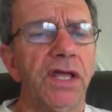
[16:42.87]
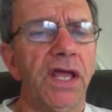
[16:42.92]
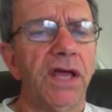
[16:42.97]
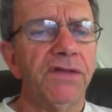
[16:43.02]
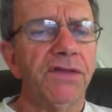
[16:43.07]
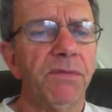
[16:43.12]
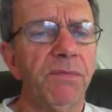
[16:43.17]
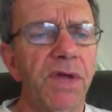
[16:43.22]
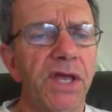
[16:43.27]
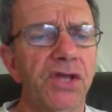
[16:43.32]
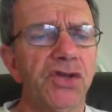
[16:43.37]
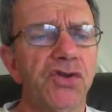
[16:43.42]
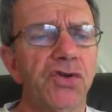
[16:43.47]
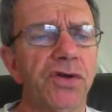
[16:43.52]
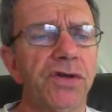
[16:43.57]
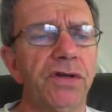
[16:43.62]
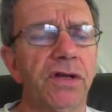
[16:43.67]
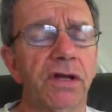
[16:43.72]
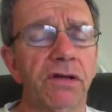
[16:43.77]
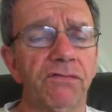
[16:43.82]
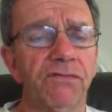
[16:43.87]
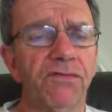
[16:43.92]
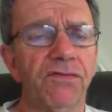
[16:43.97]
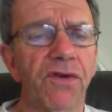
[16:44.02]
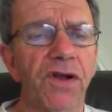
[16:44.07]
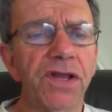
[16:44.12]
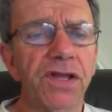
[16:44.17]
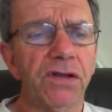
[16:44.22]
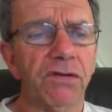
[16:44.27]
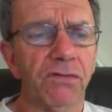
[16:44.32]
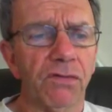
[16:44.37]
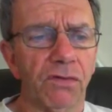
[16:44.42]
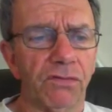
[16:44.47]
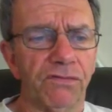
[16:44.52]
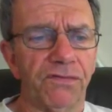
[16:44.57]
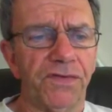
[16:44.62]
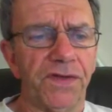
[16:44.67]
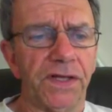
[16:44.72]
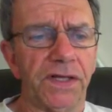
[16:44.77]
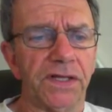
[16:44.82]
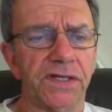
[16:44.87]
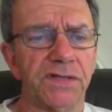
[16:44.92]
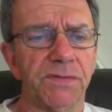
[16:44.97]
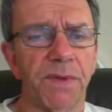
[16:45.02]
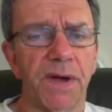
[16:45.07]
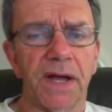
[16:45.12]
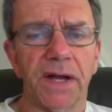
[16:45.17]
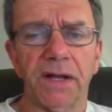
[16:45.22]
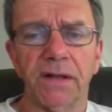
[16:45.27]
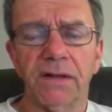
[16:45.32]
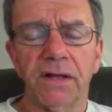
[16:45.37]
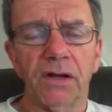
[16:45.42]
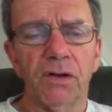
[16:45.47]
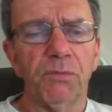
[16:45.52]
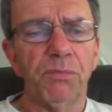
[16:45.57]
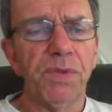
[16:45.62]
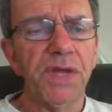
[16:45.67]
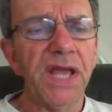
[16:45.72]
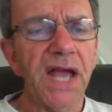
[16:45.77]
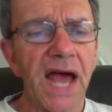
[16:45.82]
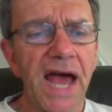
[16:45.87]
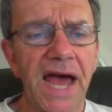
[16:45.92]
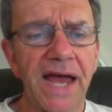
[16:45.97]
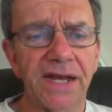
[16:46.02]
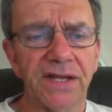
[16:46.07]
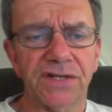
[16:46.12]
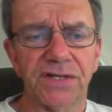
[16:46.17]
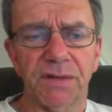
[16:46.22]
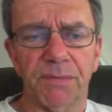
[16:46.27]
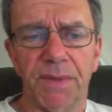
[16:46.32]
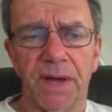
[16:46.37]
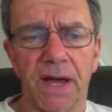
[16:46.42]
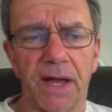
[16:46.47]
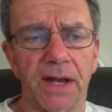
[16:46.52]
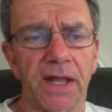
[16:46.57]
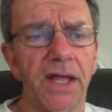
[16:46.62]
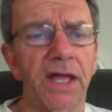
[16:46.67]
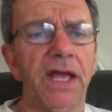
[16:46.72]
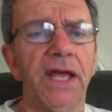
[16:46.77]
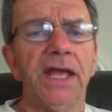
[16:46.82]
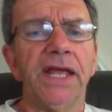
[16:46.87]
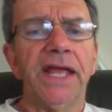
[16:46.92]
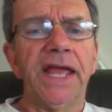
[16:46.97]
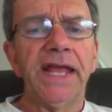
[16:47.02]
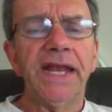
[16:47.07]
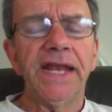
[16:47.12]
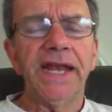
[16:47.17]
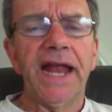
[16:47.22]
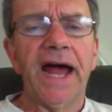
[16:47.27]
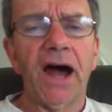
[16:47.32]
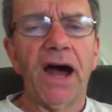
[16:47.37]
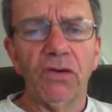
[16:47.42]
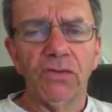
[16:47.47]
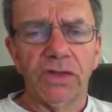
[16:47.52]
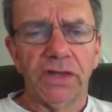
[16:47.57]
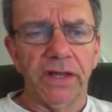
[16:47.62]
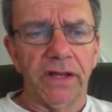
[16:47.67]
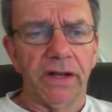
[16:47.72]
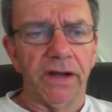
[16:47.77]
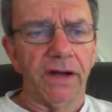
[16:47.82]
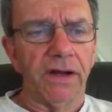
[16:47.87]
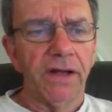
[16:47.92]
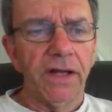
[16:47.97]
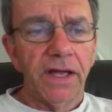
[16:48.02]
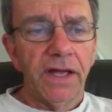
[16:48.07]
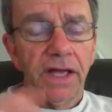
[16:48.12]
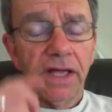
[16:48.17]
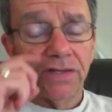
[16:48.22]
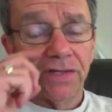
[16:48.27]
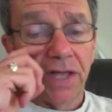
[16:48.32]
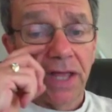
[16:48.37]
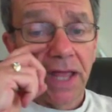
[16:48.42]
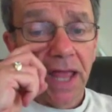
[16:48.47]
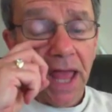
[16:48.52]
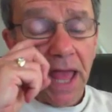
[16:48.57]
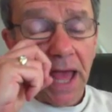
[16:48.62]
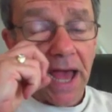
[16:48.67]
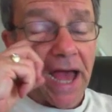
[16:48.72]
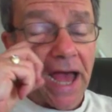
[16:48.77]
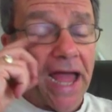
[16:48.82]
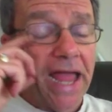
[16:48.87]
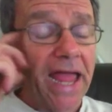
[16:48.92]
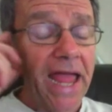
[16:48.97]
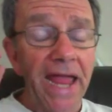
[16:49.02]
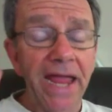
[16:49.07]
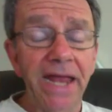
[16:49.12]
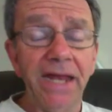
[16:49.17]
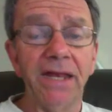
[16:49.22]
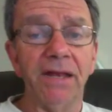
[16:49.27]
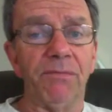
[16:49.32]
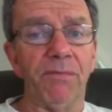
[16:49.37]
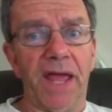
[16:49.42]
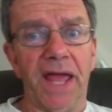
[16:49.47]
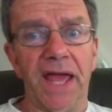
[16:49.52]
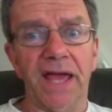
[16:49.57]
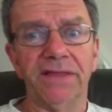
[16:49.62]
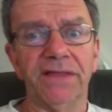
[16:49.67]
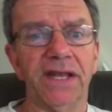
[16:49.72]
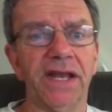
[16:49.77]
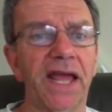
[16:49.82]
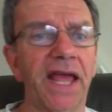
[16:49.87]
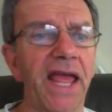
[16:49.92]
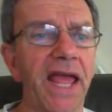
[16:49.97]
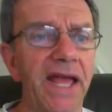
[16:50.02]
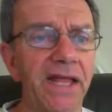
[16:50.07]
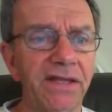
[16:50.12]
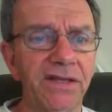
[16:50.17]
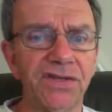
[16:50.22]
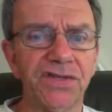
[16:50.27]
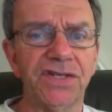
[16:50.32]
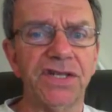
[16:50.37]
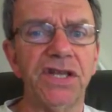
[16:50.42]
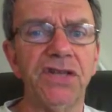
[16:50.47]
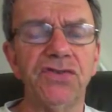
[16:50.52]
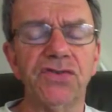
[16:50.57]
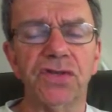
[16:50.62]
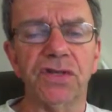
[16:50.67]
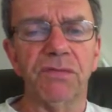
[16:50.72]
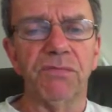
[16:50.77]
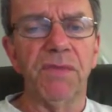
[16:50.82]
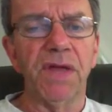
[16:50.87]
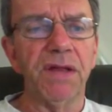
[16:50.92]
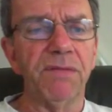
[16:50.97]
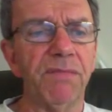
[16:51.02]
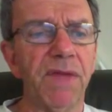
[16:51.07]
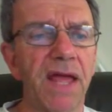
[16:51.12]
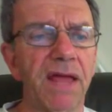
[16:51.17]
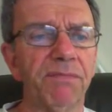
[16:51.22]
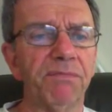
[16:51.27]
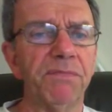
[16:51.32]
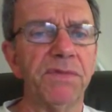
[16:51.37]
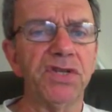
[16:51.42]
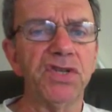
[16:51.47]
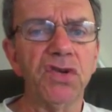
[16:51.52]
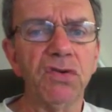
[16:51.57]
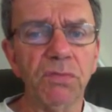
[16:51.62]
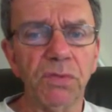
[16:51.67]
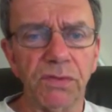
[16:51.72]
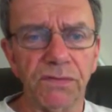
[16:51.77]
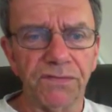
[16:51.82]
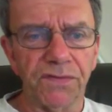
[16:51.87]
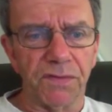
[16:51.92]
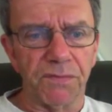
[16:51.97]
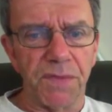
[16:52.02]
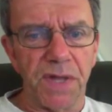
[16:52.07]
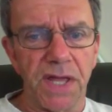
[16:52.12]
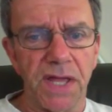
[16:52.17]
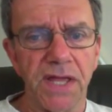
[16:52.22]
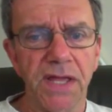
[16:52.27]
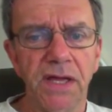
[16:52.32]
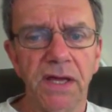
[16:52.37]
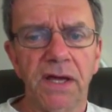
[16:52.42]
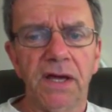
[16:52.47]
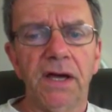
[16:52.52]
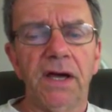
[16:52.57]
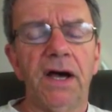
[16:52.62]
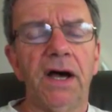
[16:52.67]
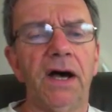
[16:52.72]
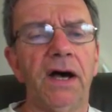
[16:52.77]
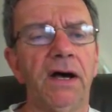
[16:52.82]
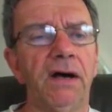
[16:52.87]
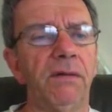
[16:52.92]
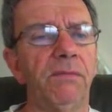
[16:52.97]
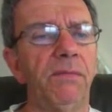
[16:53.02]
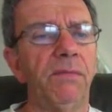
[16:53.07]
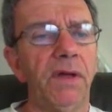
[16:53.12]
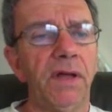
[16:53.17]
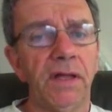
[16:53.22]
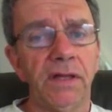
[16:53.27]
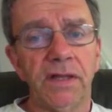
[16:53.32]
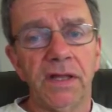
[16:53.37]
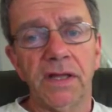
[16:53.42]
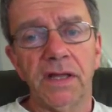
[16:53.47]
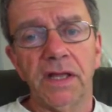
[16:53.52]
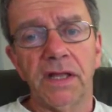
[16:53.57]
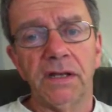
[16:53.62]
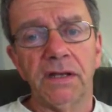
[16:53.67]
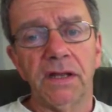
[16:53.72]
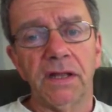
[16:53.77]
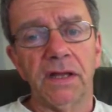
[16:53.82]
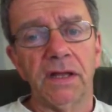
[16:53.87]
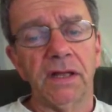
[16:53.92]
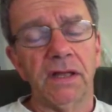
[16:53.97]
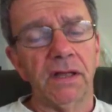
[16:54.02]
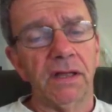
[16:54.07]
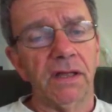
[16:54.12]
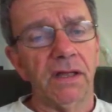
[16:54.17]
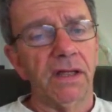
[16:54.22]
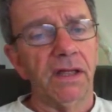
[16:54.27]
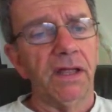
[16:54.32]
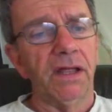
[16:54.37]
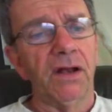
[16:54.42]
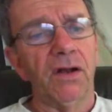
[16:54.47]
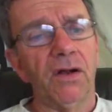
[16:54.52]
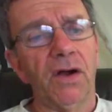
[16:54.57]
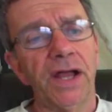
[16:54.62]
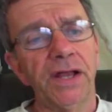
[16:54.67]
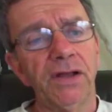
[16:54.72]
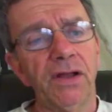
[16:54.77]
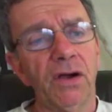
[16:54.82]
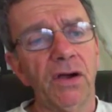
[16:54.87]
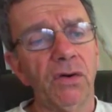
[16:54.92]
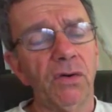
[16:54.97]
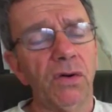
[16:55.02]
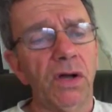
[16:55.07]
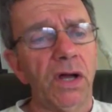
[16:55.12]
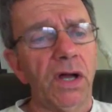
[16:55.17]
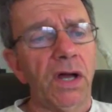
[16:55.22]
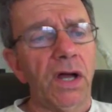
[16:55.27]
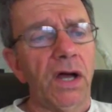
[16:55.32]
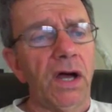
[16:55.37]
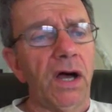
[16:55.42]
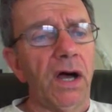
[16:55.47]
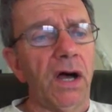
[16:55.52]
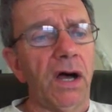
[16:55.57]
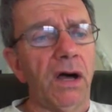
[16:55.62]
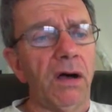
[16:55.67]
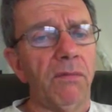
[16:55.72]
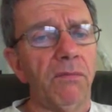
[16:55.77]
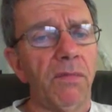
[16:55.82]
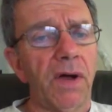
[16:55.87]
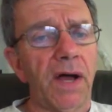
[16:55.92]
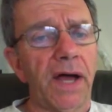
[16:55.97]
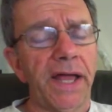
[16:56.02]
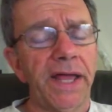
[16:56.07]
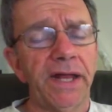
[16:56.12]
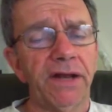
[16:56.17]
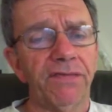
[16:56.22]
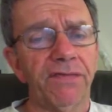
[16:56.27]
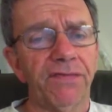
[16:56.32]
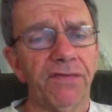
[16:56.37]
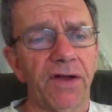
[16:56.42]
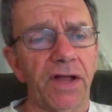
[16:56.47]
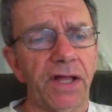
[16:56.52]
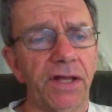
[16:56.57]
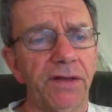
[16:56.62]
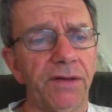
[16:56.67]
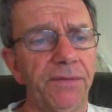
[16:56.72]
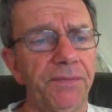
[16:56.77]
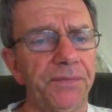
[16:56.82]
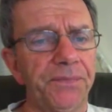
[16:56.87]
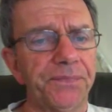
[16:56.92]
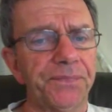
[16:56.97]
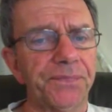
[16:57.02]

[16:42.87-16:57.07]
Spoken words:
you have to make sure you confront your own feelings about it. Be honest about it. Get it out there and say, yeah, I hated math, and I had this teacher that made math miserable for me. I know I had a friend